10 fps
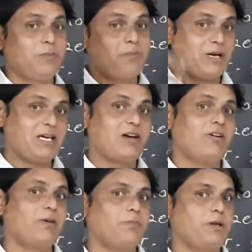By
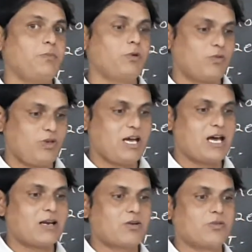our people, we
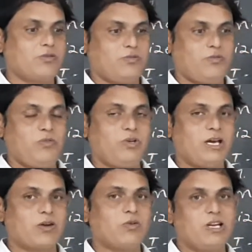are
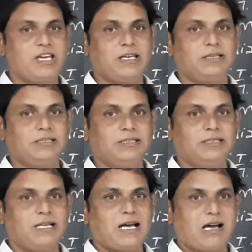ruling
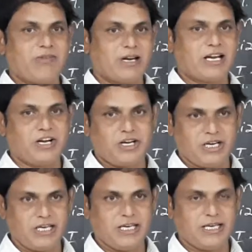our
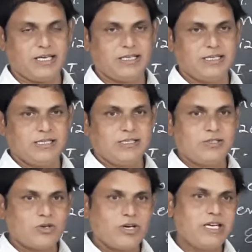country.
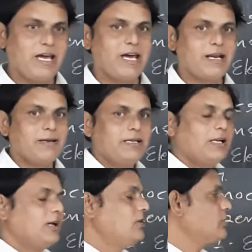So here,
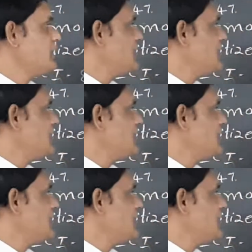look